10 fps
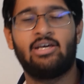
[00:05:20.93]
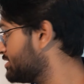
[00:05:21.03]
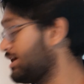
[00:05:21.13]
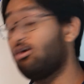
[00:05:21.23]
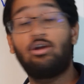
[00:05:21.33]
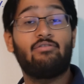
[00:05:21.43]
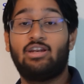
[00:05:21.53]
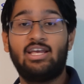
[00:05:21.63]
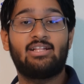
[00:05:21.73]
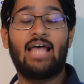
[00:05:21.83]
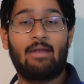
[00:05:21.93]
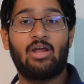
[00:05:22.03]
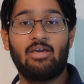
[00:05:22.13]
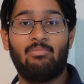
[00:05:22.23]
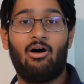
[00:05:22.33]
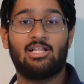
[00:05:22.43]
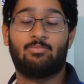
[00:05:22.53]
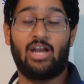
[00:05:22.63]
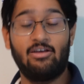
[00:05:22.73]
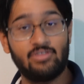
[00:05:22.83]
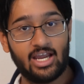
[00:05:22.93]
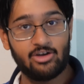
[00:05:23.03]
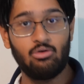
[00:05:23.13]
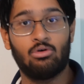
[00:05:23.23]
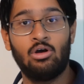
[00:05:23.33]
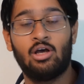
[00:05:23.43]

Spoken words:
They don't even need that many balls, but if they do,